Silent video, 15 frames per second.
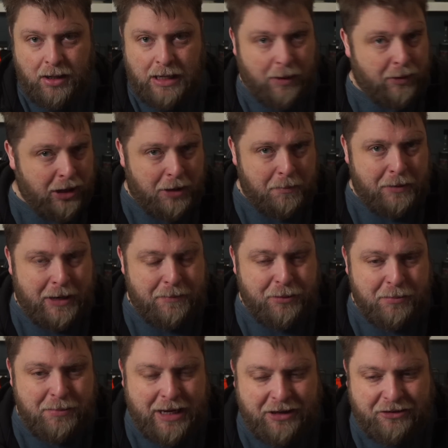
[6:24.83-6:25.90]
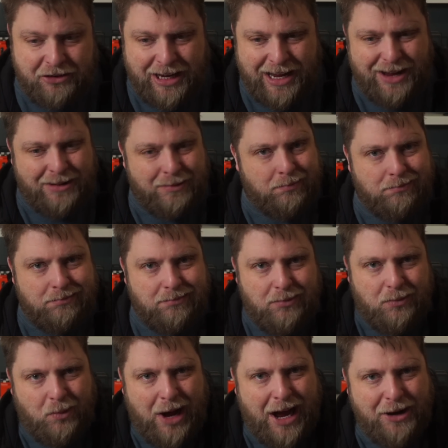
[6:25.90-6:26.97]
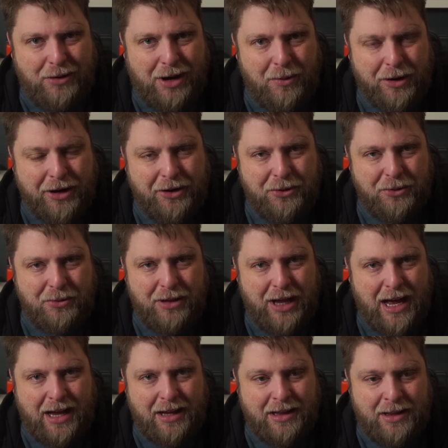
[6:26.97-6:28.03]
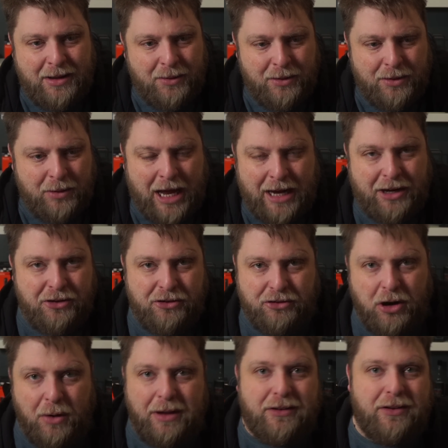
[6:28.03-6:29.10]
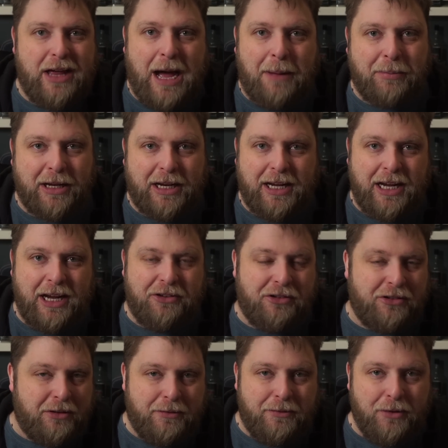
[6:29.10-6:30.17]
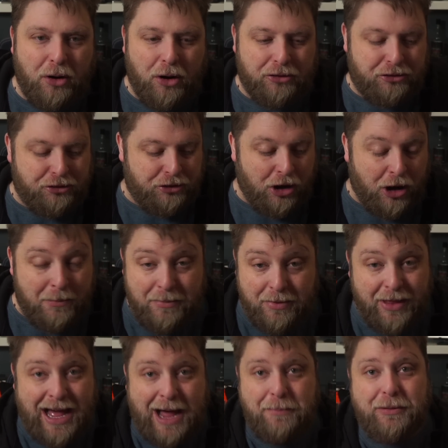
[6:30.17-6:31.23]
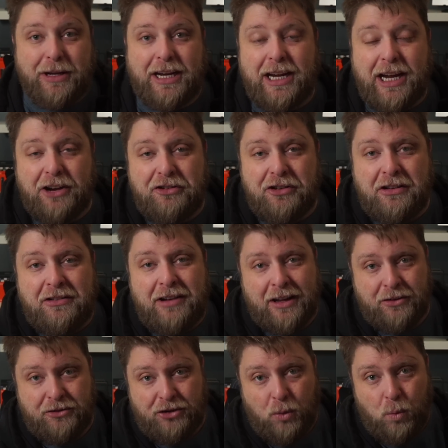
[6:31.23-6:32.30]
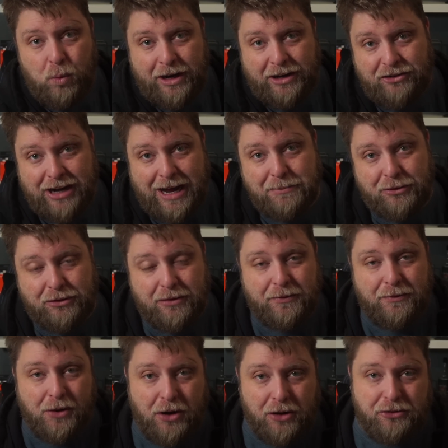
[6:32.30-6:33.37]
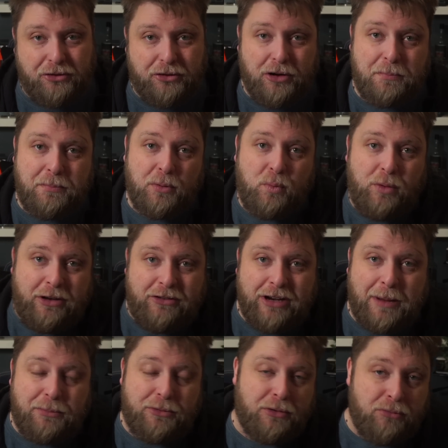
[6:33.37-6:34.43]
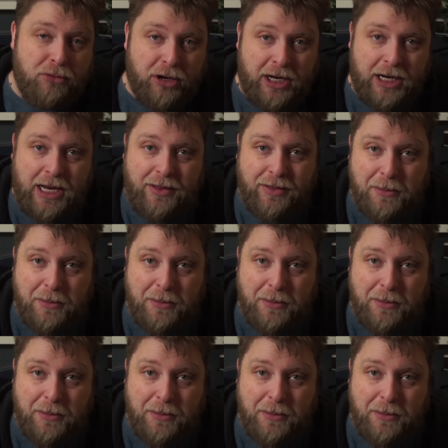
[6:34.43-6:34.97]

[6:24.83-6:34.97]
Now, a lot of people may say, why do I want to do that? I can just go into the application and force stop. That application tells you which apps to force stop and which apps are running in the